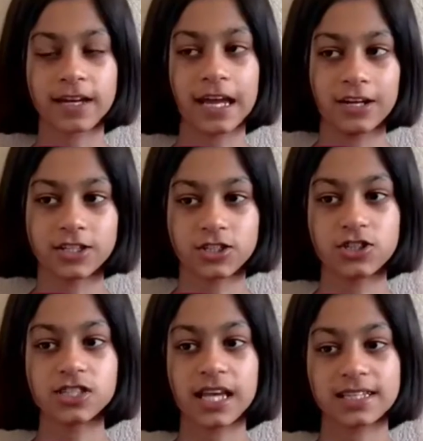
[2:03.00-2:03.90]

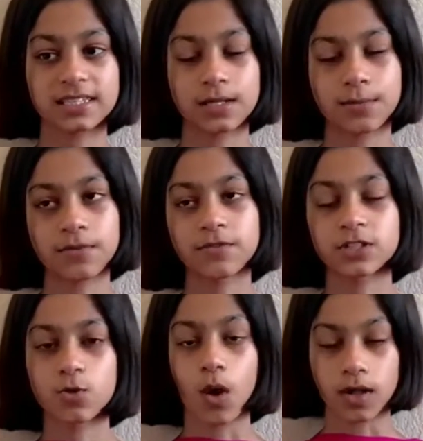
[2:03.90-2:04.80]
characters and some of
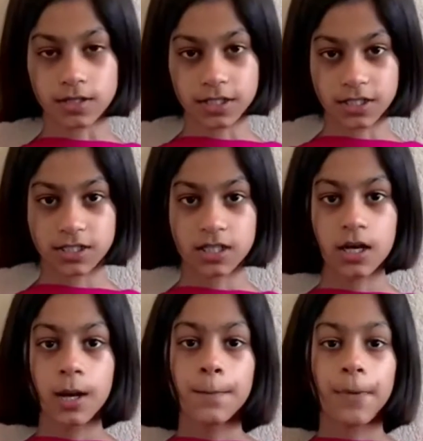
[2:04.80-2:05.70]
his qualities.
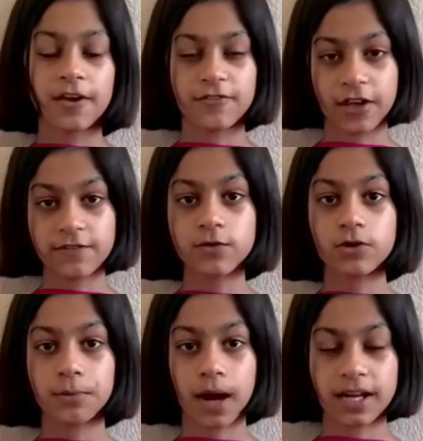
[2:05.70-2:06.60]
My favorite
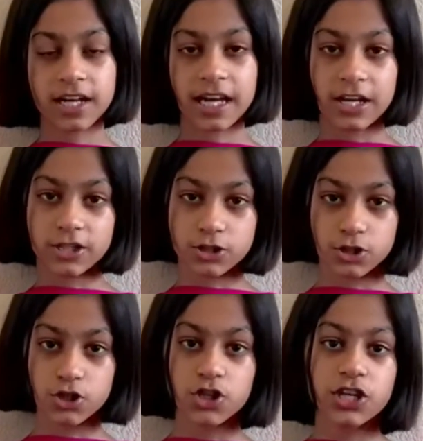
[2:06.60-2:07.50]
Ramayana
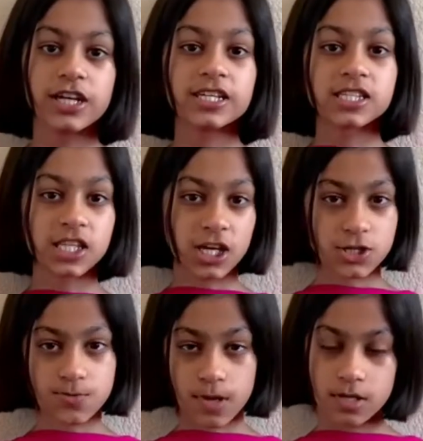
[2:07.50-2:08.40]
character is
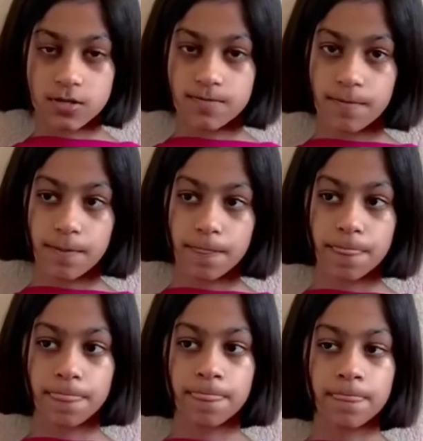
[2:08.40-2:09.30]
Lakshman.
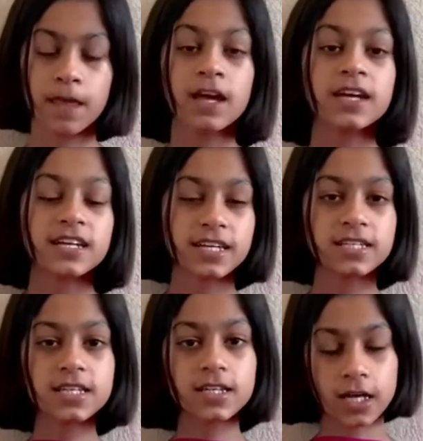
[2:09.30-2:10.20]
He
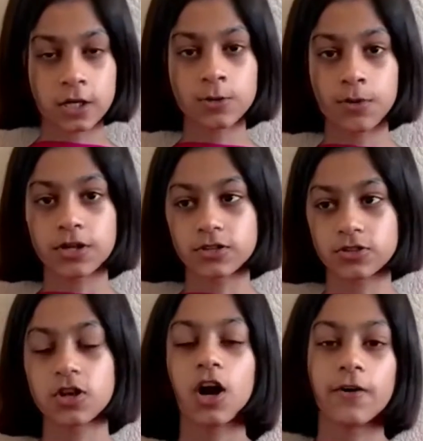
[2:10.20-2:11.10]
is the younger
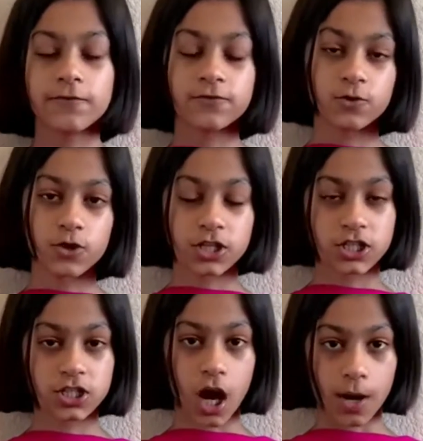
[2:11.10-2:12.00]
brother of Lord
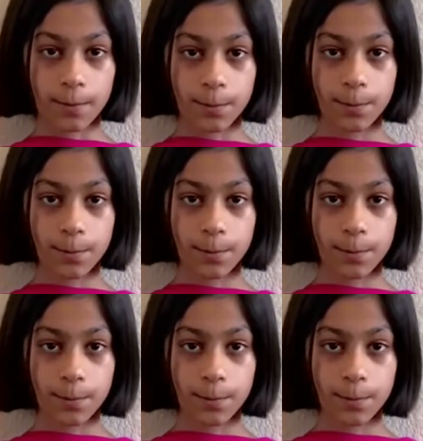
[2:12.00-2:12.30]
Ram.